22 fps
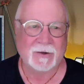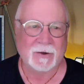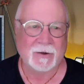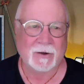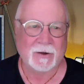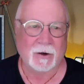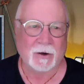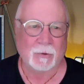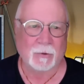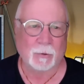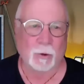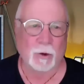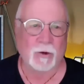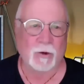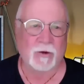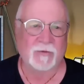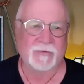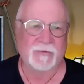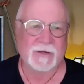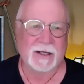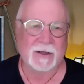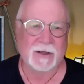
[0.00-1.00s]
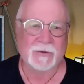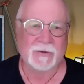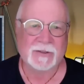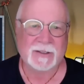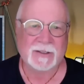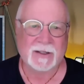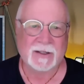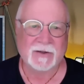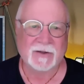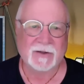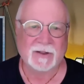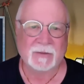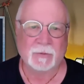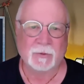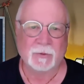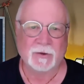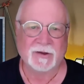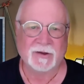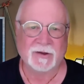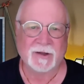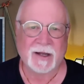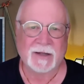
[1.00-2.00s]
A row of yellow tents is
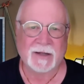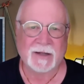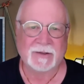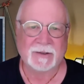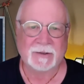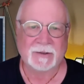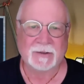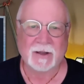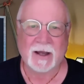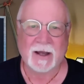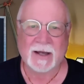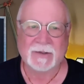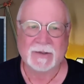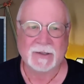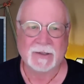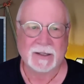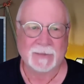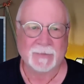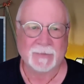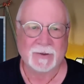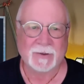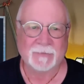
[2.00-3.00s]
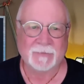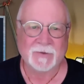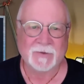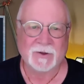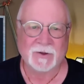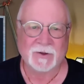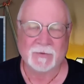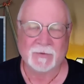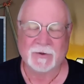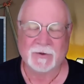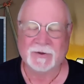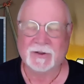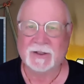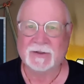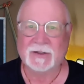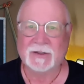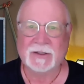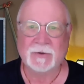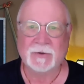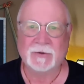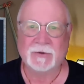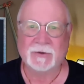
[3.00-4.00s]
precisely lined up. It's almost like
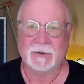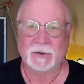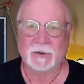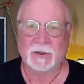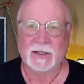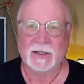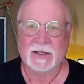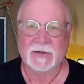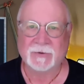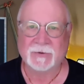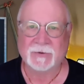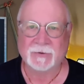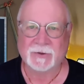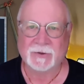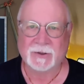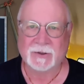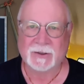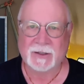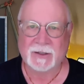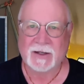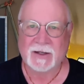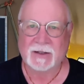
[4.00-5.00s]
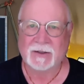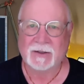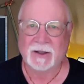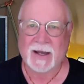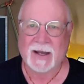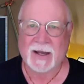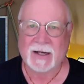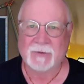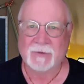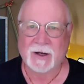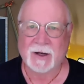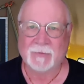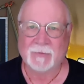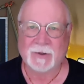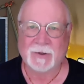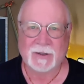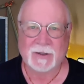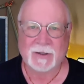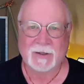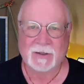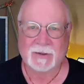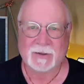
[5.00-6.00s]
they use a laser to line them up
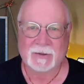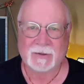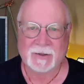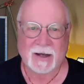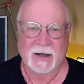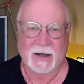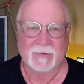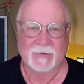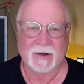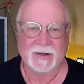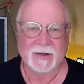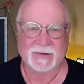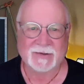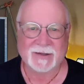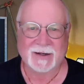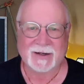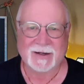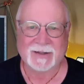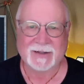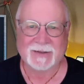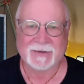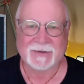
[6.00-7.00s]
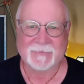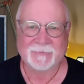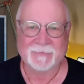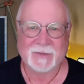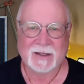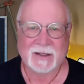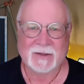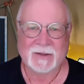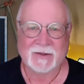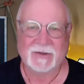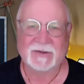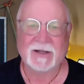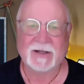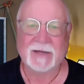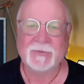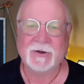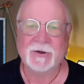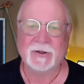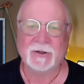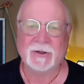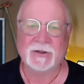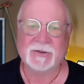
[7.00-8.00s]
side by side. This time
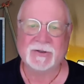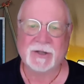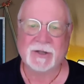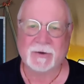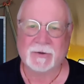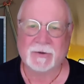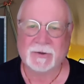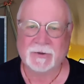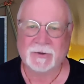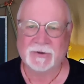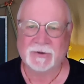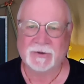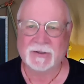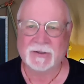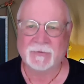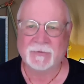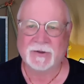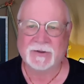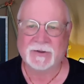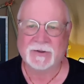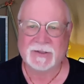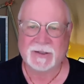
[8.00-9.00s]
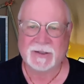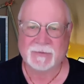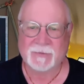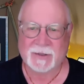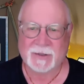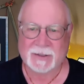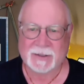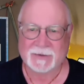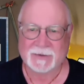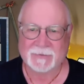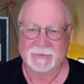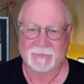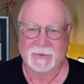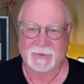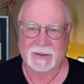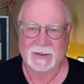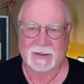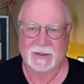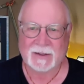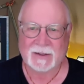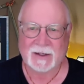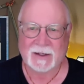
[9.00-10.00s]
you're going to share your tent with a tent mate.
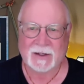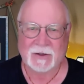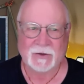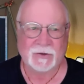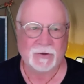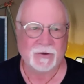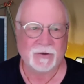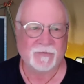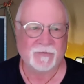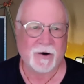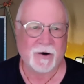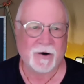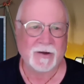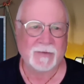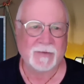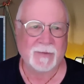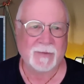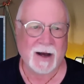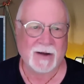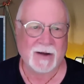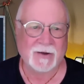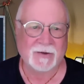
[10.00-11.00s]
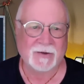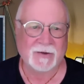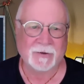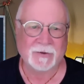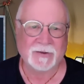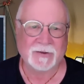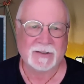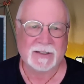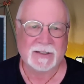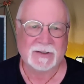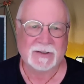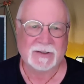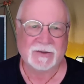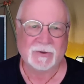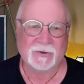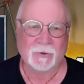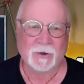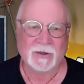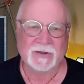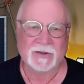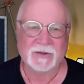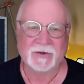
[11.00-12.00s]
You two have already bonded, so it's an easy
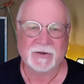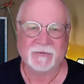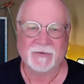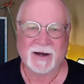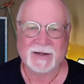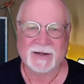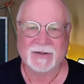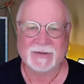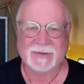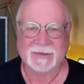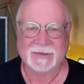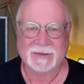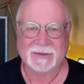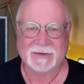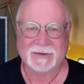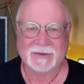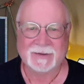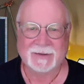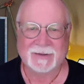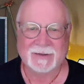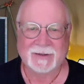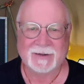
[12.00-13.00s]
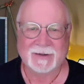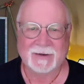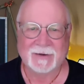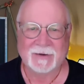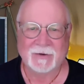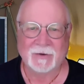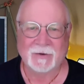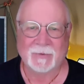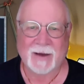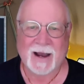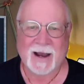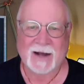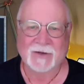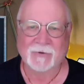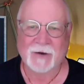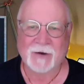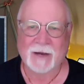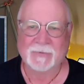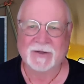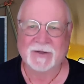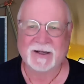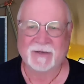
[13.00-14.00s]
choice and you find a tent. Your pack
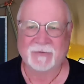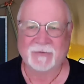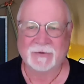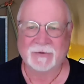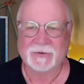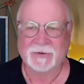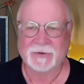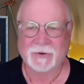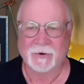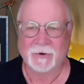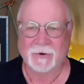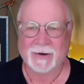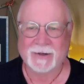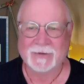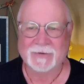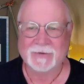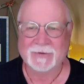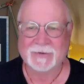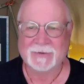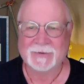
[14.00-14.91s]
drops heavily to the ground.